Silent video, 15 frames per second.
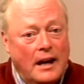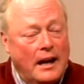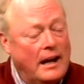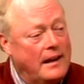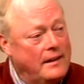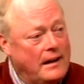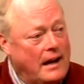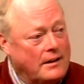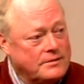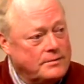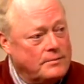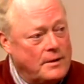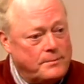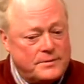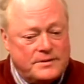in the House of
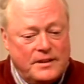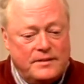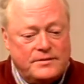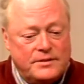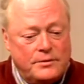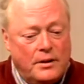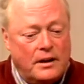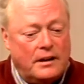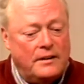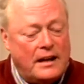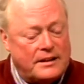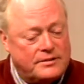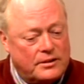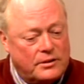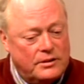Representatives in Oregon.
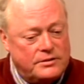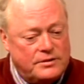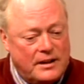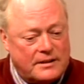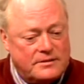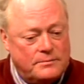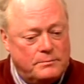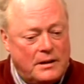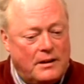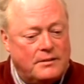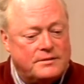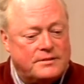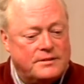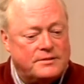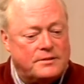That's a good checks and
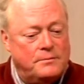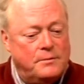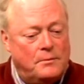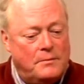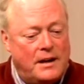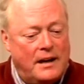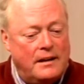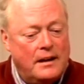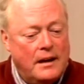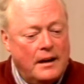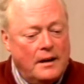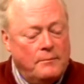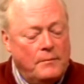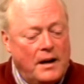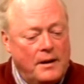balance system, in my mm-hmm.
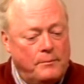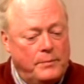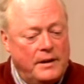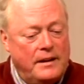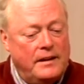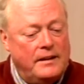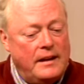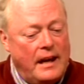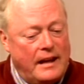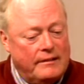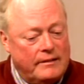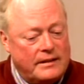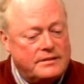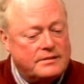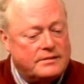my opinion. And
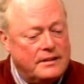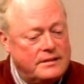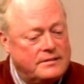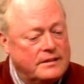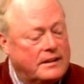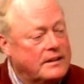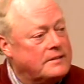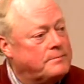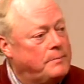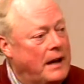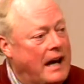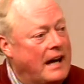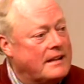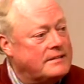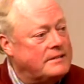legislation gets
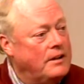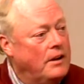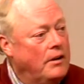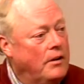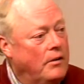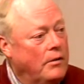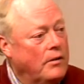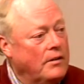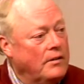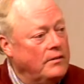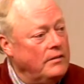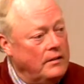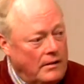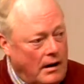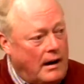passed mm-hmm. or
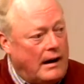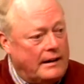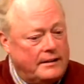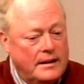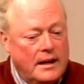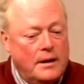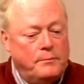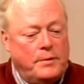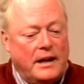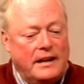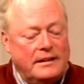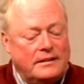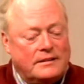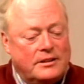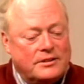not. Right.
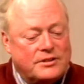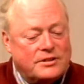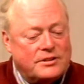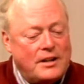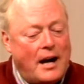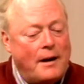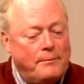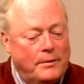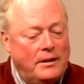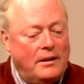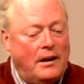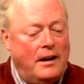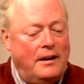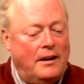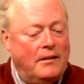But to stop it
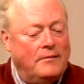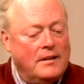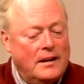on a